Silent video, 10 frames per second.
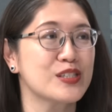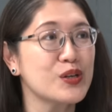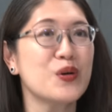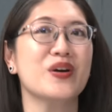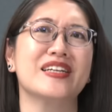
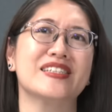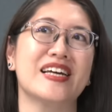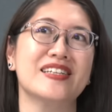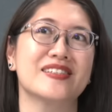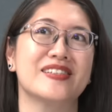So in a
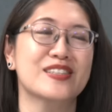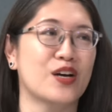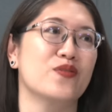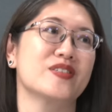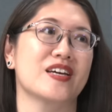sense, this
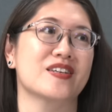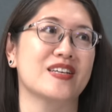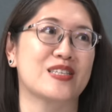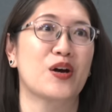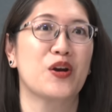conversation
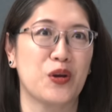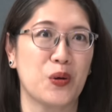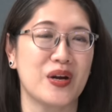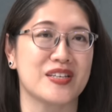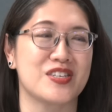is not
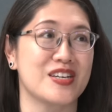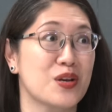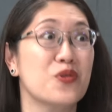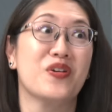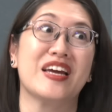new, it's just
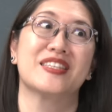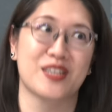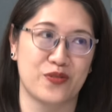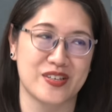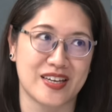
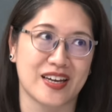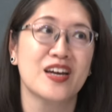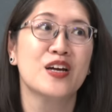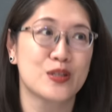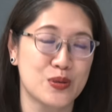resurfacing
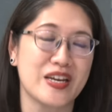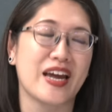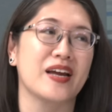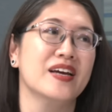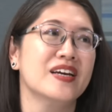
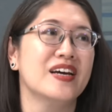today.